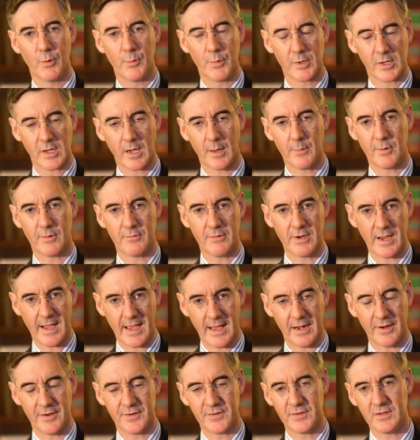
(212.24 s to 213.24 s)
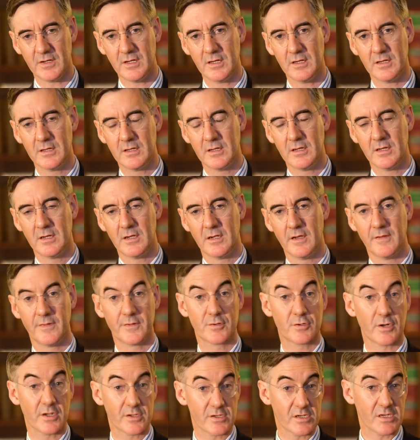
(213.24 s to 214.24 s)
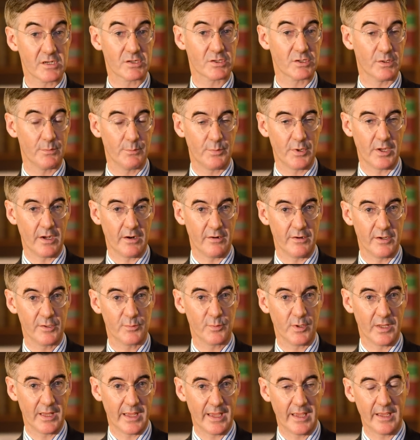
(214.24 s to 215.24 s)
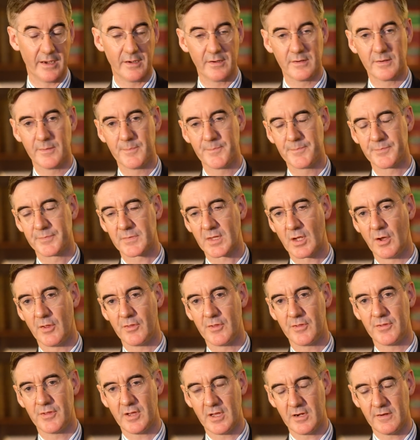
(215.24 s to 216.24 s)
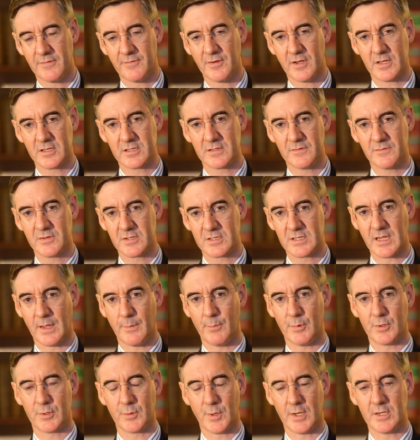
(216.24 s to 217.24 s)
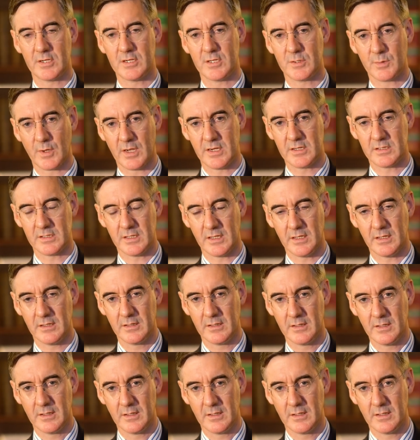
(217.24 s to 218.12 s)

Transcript: will become a reality. And the transition period will end on the 31st of December 2020.